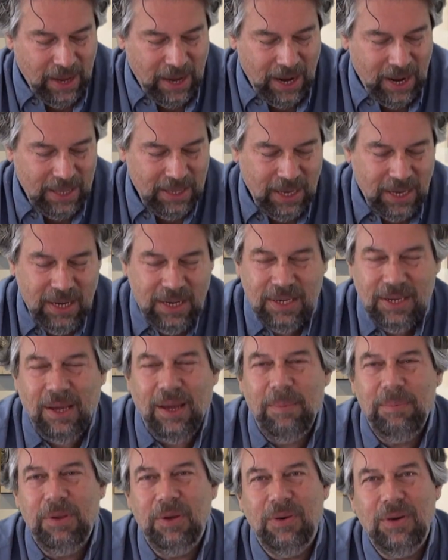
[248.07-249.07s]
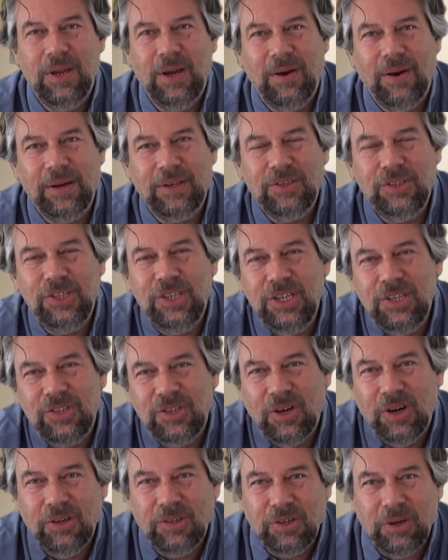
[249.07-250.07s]
and anytime you're near a Qi
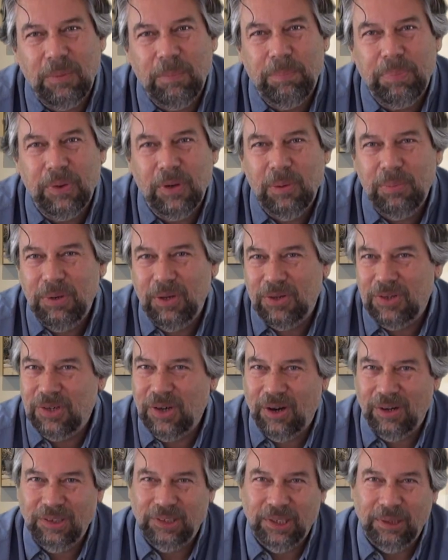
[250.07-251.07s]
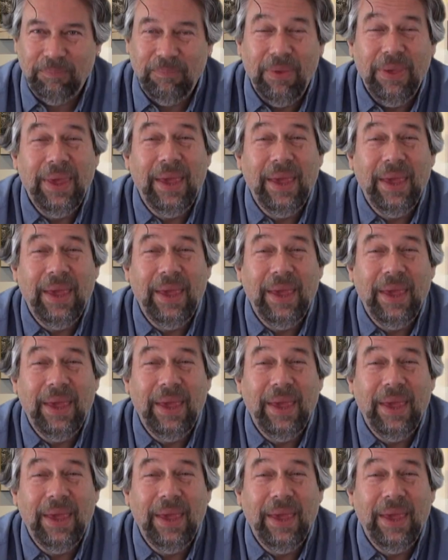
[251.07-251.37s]
charger, boom, you're charging.